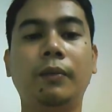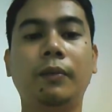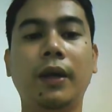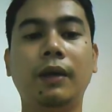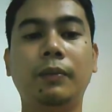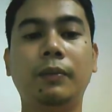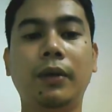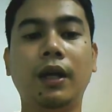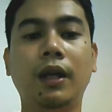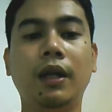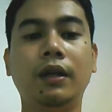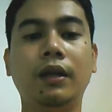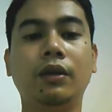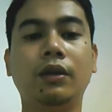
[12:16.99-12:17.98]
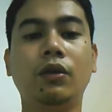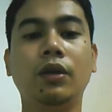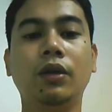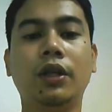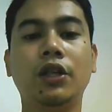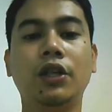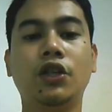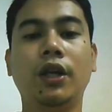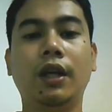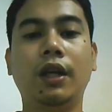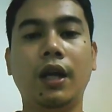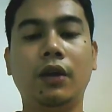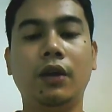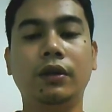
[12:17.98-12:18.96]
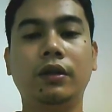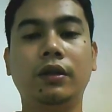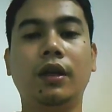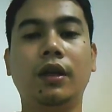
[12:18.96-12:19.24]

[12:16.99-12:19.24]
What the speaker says: PayPal, Google Pay Checkout,